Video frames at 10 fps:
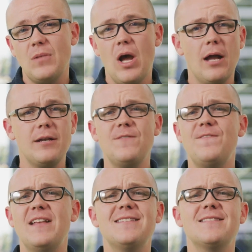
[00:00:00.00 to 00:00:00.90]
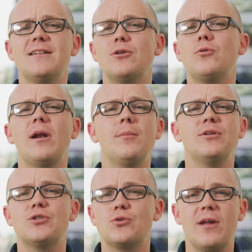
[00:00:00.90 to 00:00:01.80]
Audit Defense is an
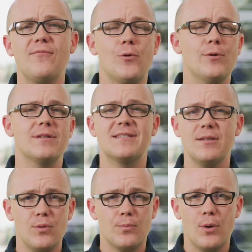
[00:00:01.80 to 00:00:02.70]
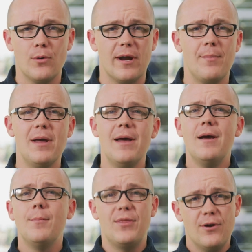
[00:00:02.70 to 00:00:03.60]
incredibly straightforward and simple program,
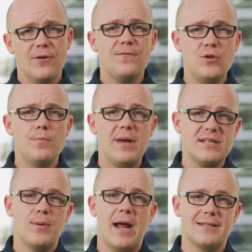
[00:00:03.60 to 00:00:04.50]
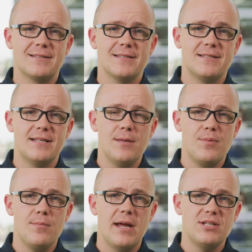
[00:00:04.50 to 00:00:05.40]
but there are a few best practices to
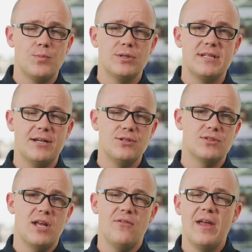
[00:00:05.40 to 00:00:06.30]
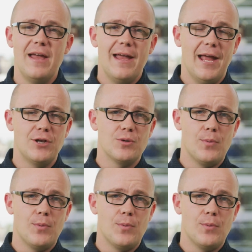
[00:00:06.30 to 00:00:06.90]
keep in mind to protect yourself and your